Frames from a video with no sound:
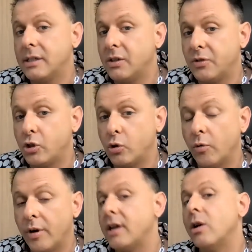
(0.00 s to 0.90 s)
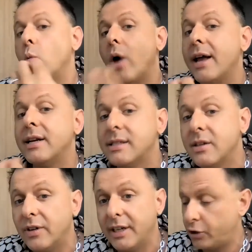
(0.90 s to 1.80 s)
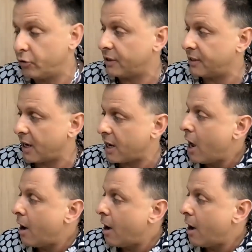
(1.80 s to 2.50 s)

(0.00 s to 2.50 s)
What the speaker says: of story and awareness of literacy.